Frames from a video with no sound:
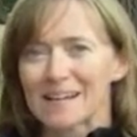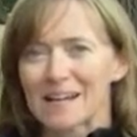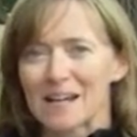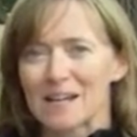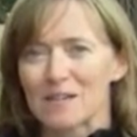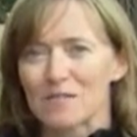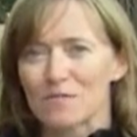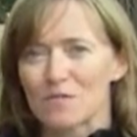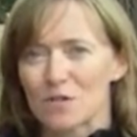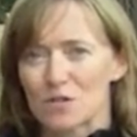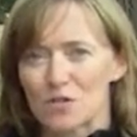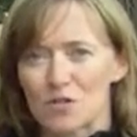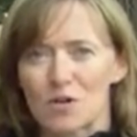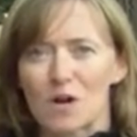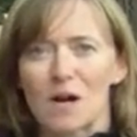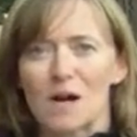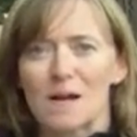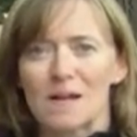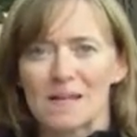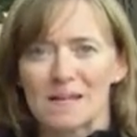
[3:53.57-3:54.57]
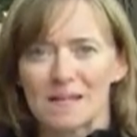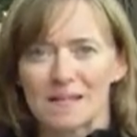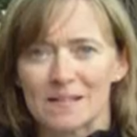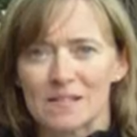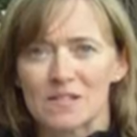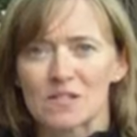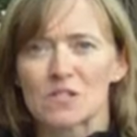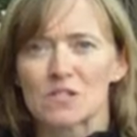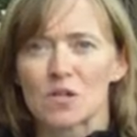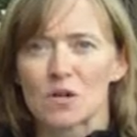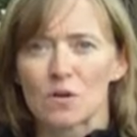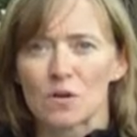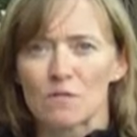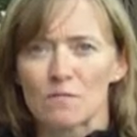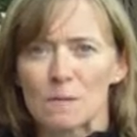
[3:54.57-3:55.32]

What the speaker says: kind of the draw-in, so